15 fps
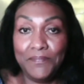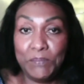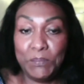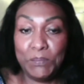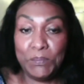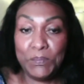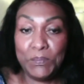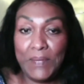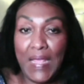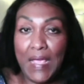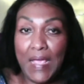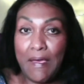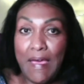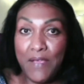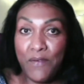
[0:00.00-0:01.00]
now how
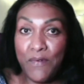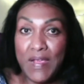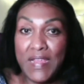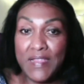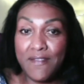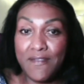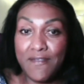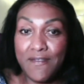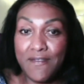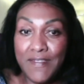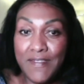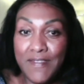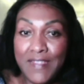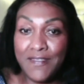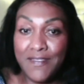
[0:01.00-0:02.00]
do I
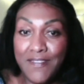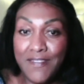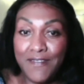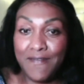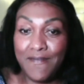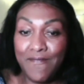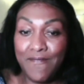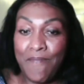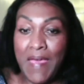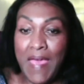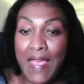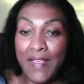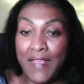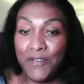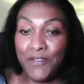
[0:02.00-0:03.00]
get back to
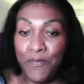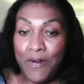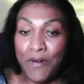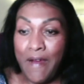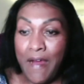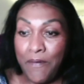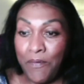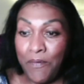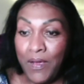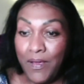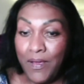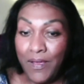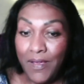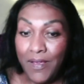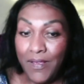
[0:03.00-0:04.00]
where I
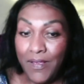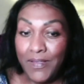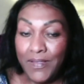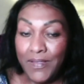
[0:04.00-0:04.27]
was?